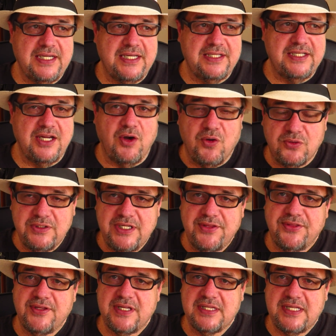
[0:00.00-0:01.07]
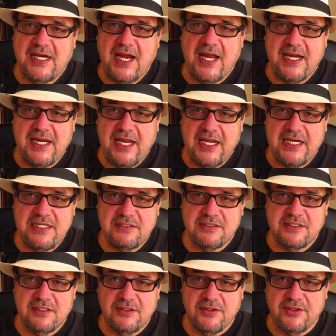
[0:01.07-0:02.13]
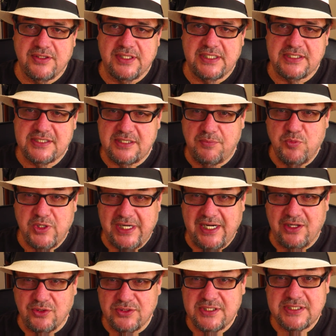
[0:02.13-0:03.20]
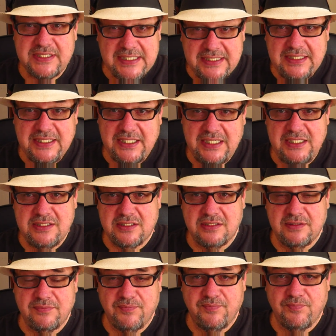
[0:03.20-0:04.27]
And the only thing that I ate that someone else didn't eat,